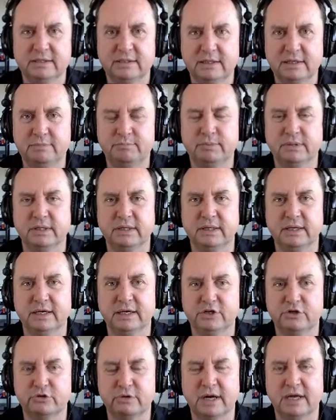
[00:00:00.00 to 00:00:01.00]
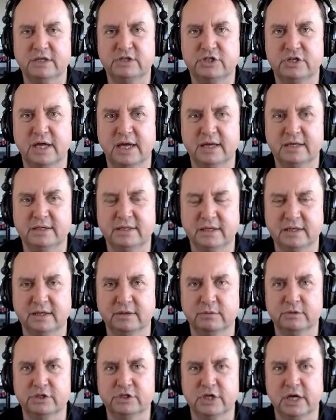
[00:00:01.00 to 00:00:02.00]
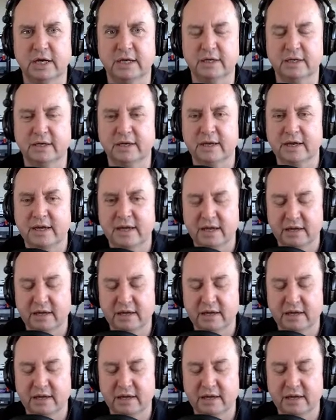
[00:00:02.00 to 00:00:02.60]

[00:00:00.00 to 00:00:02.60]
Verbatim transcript: deeply entrenched and dealing with China.